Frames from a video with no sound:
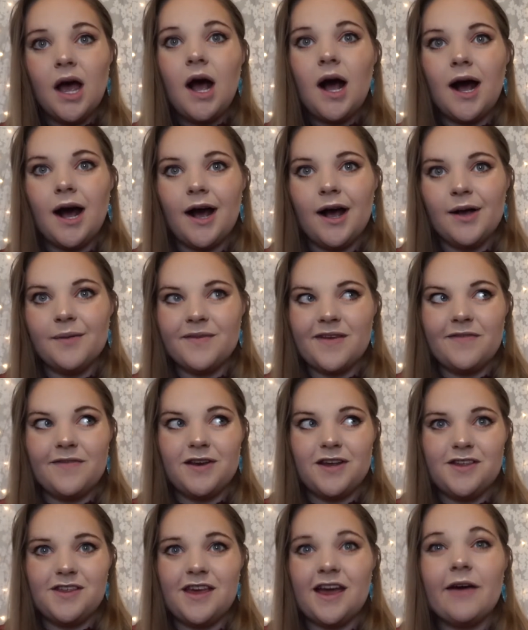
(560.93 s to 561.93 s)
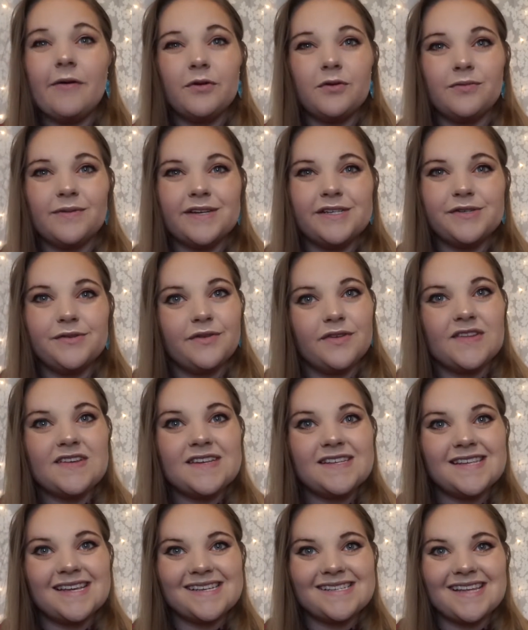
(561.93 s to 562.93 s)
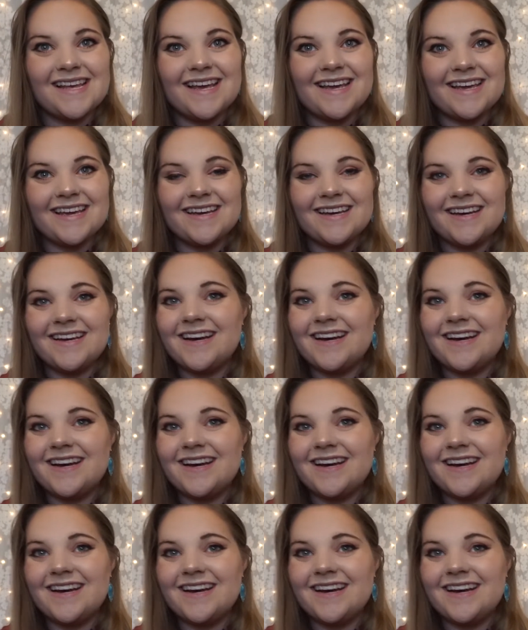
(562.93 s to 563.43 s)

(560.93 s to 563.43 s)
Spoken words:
If anything, I would reach for these as like